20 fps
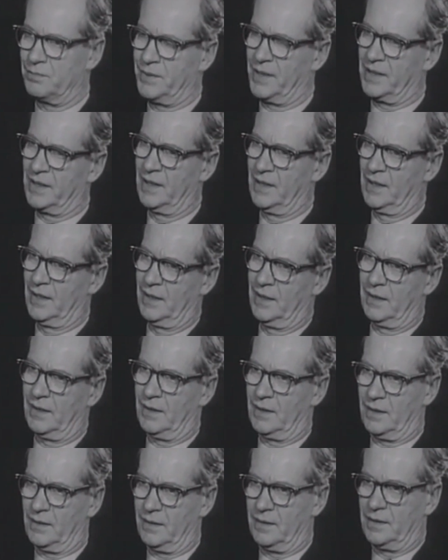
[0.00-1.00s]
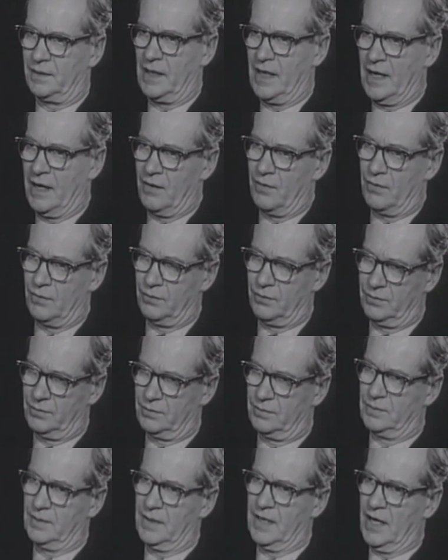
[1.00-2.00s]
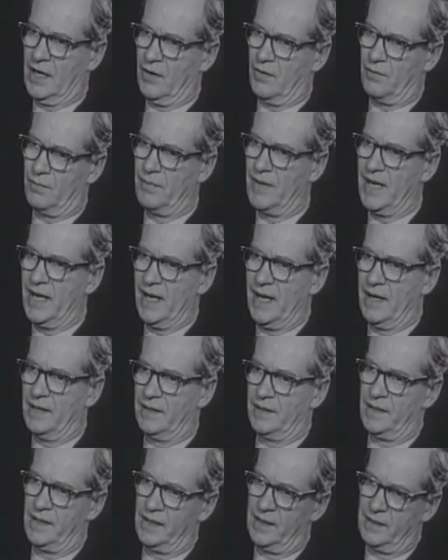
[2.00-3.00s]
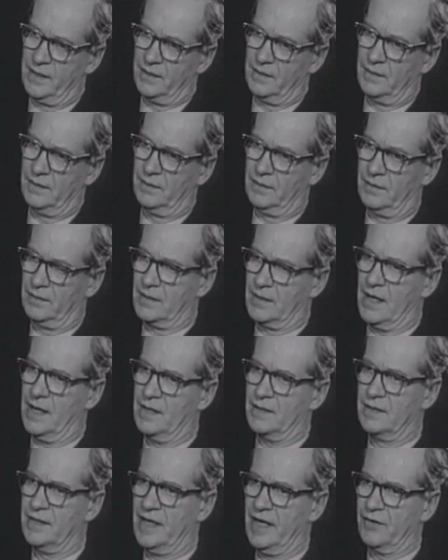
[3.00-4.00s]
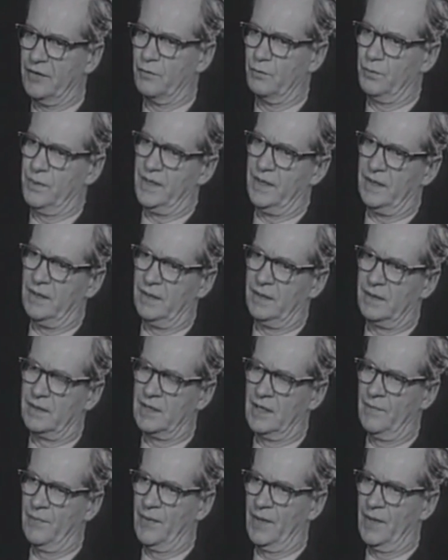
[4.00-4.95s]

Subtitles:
But how man in contact with